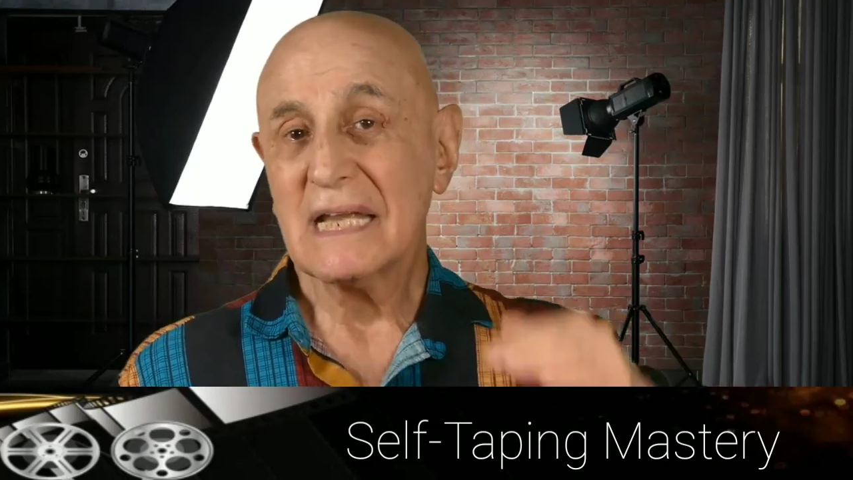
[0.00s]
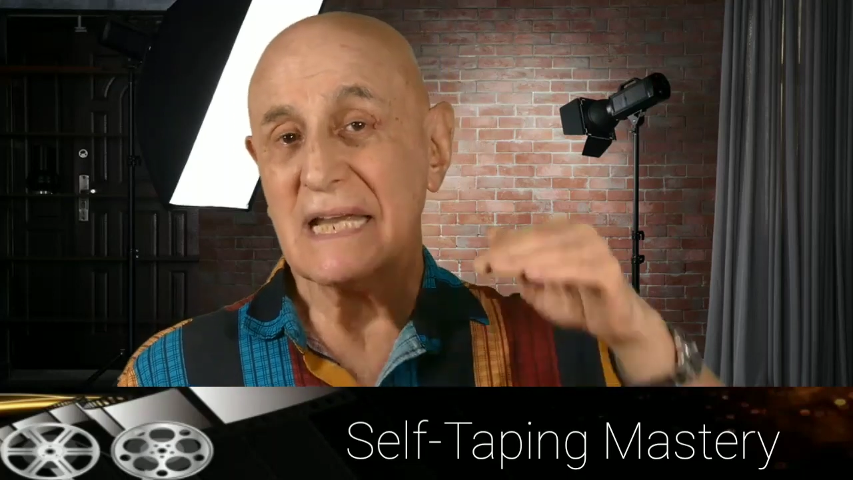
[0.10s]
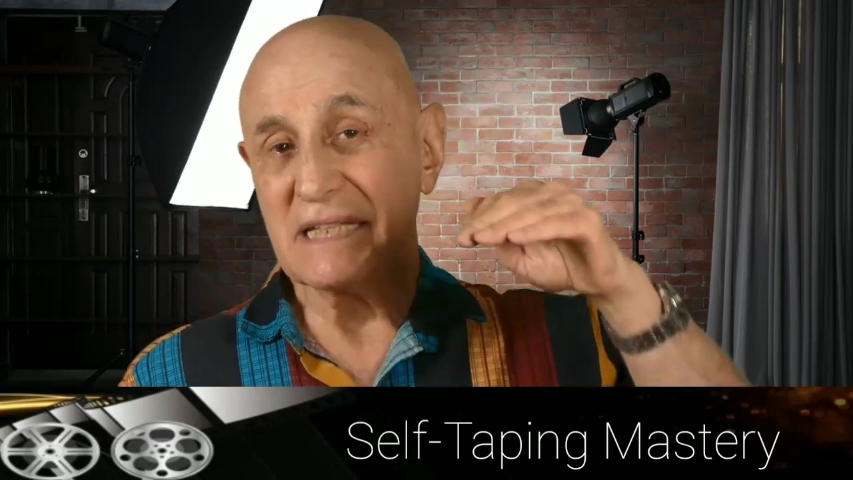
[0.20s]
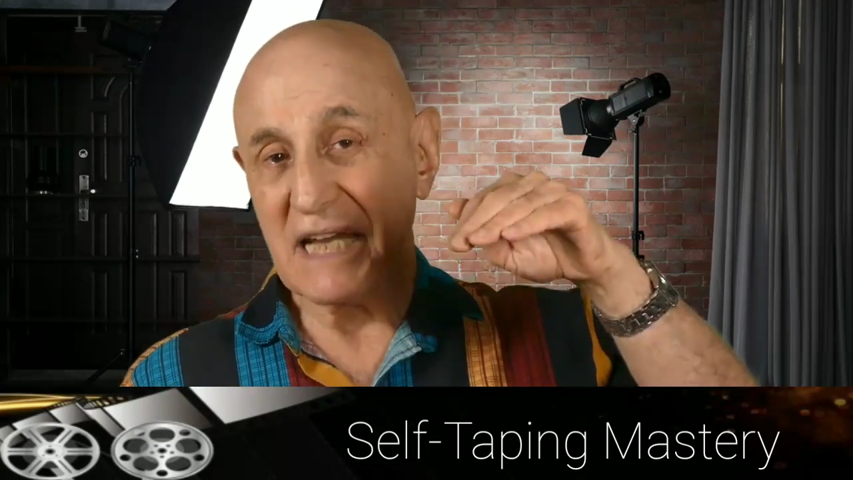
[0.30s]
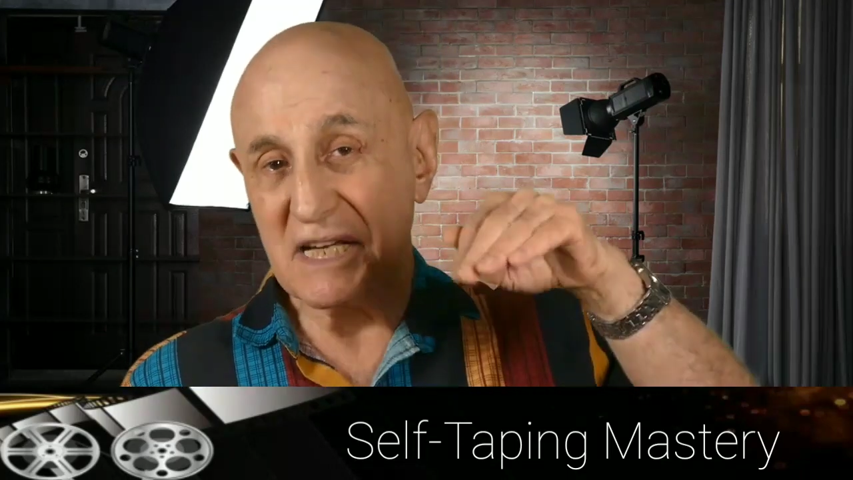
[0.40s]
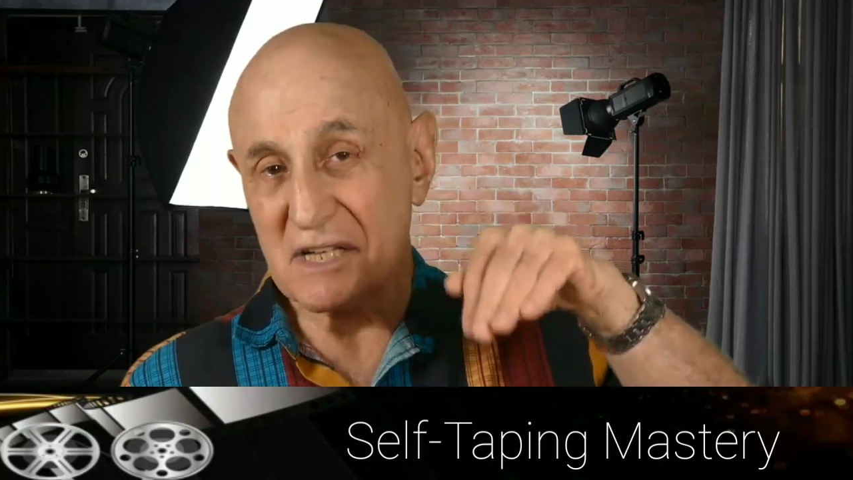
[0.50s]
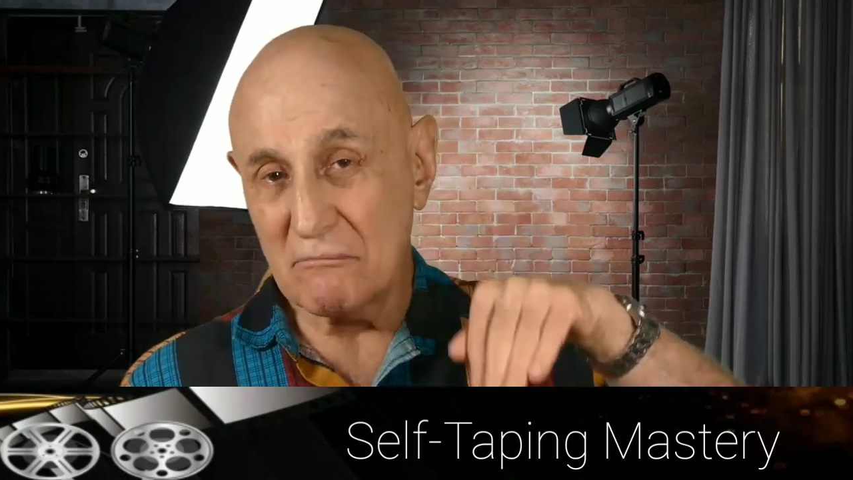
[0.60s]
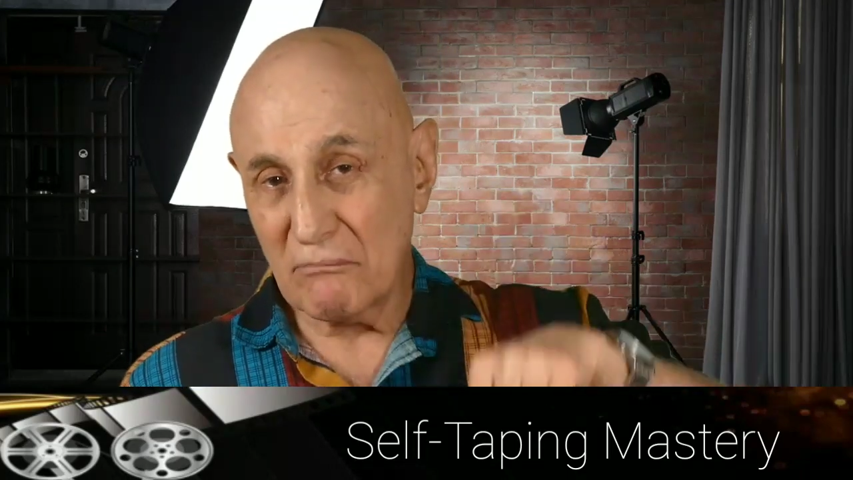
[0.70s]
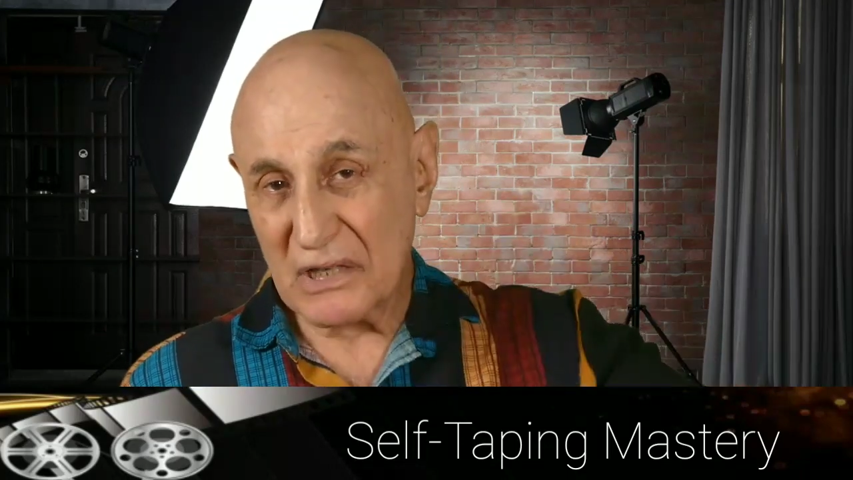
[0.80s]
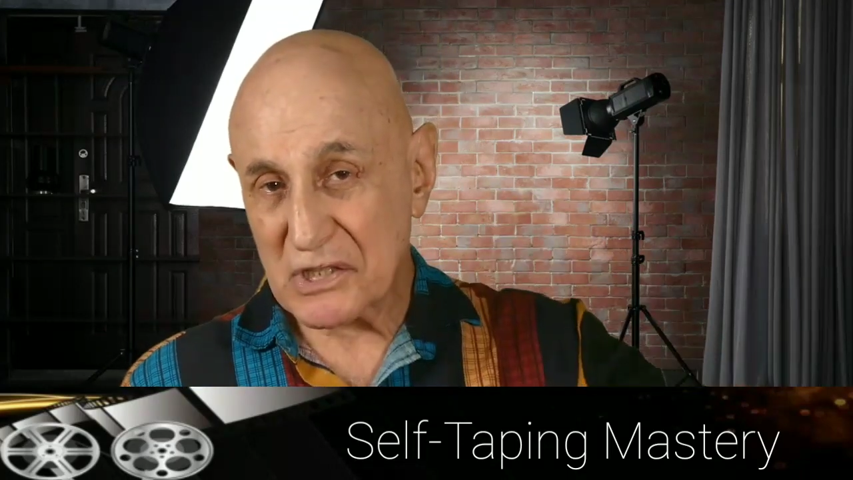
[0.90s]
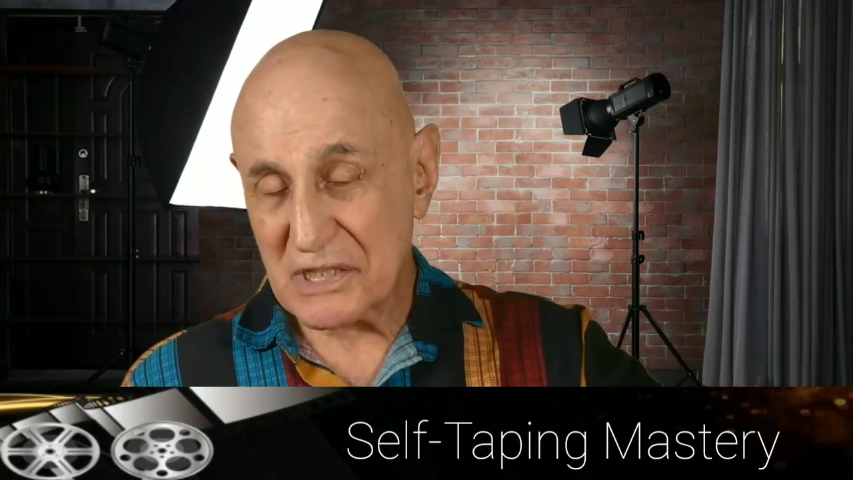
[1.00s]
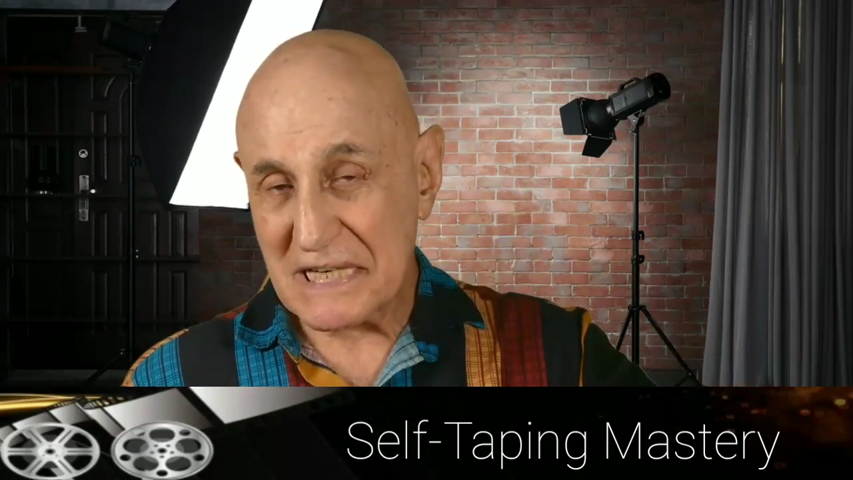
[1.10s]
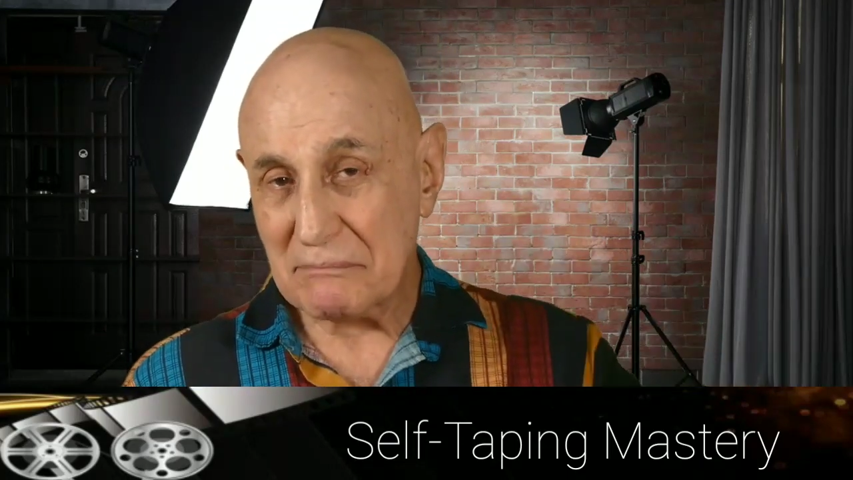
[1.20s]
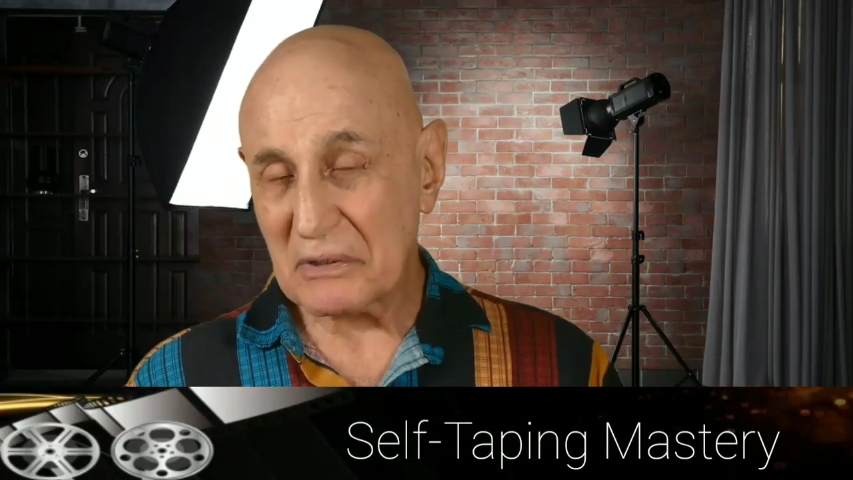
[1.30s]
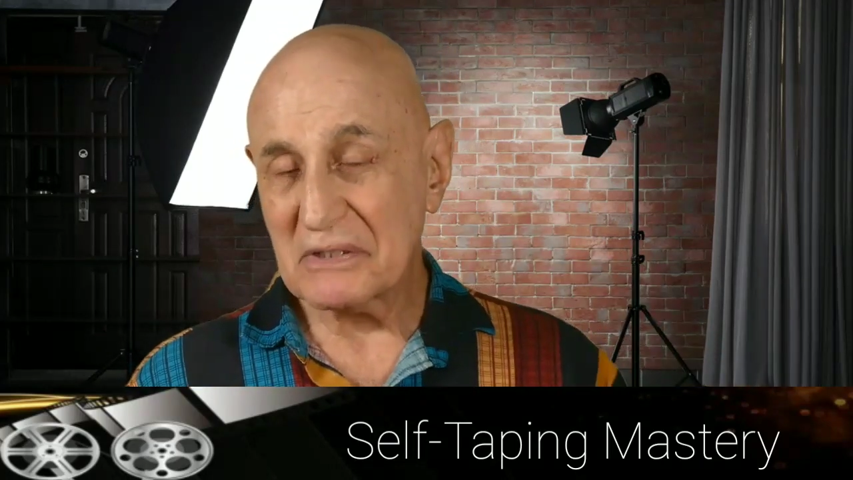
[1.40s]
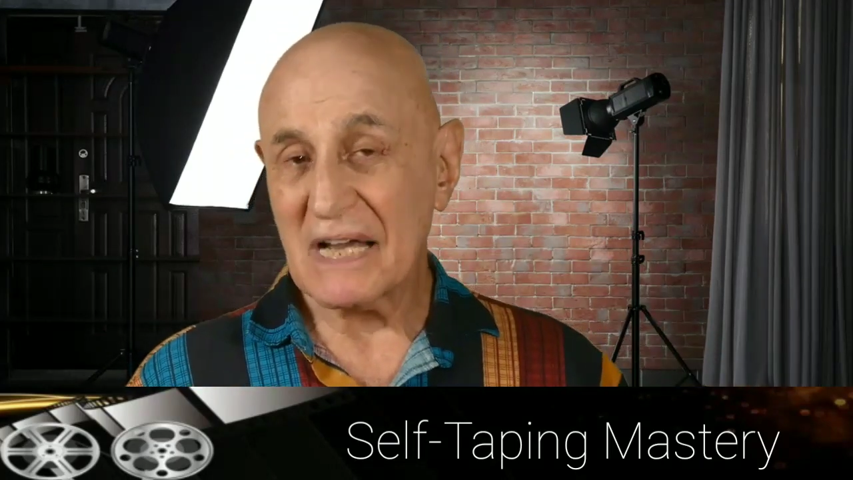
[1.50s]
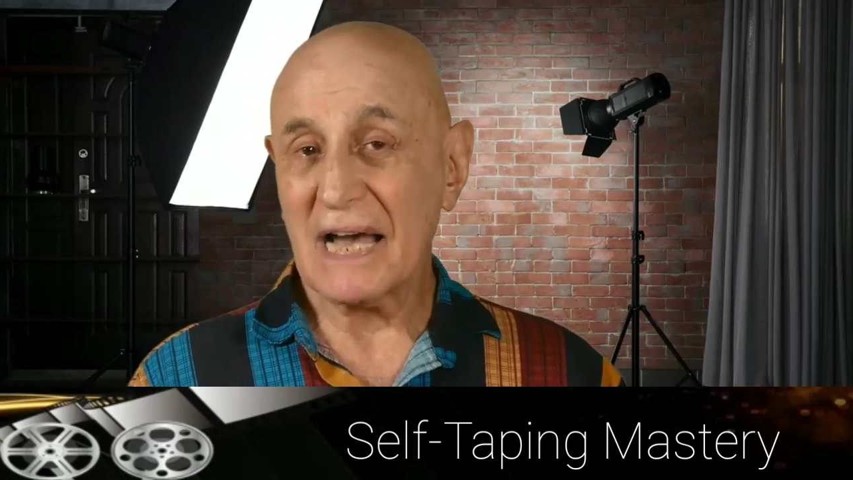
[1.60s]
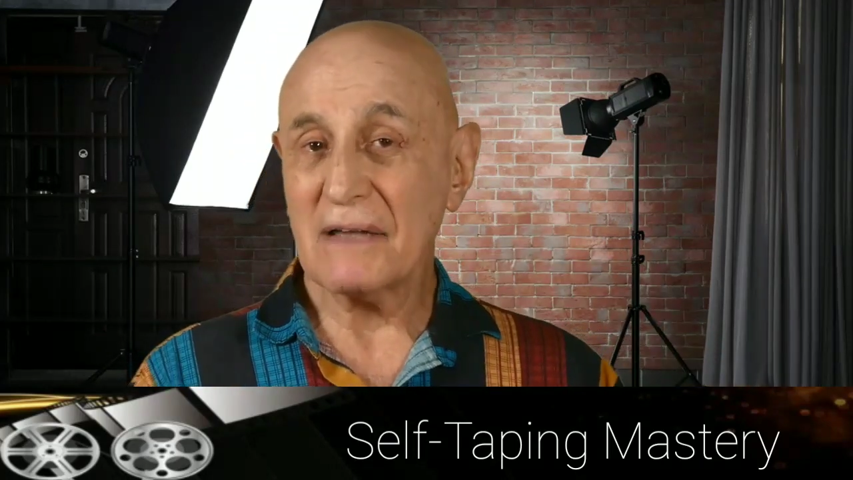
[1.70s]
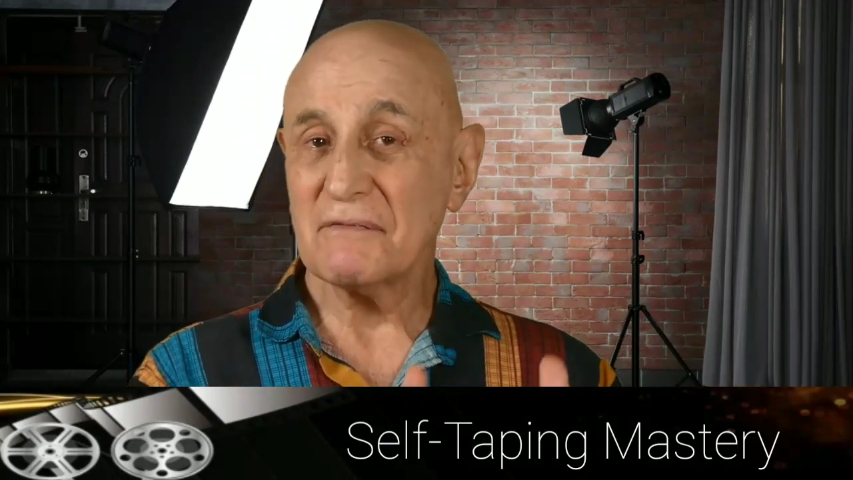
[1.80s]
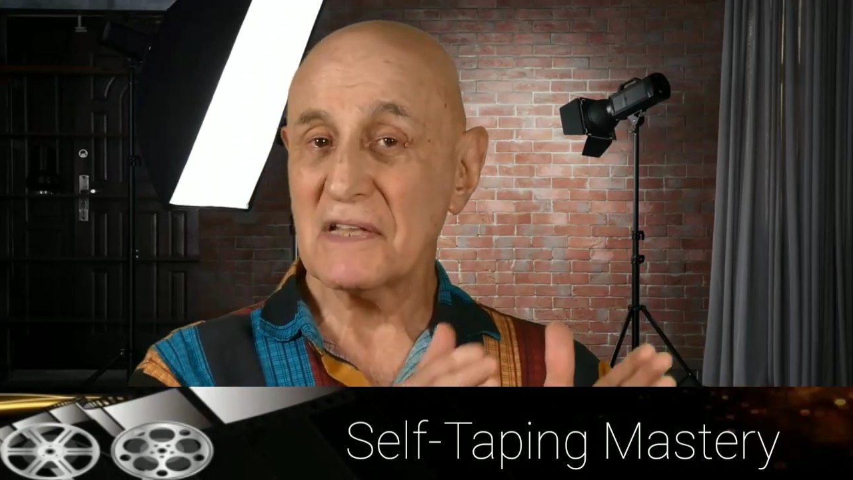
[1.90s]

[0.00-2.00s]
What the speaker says: It takes a much deeper dive